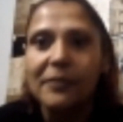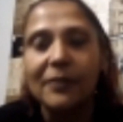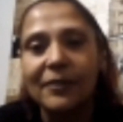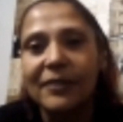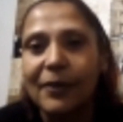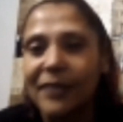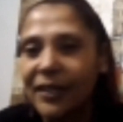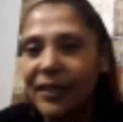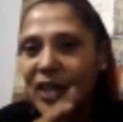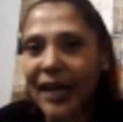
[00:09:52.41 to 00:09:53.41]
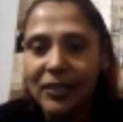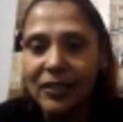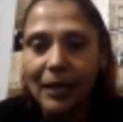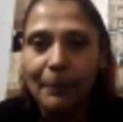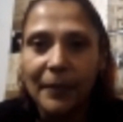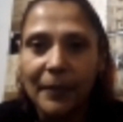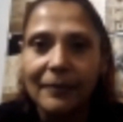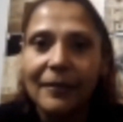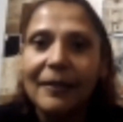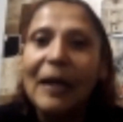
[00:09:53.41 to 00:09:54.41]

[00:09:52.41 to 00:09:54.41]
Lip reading: because, I was going to change it up a bit. I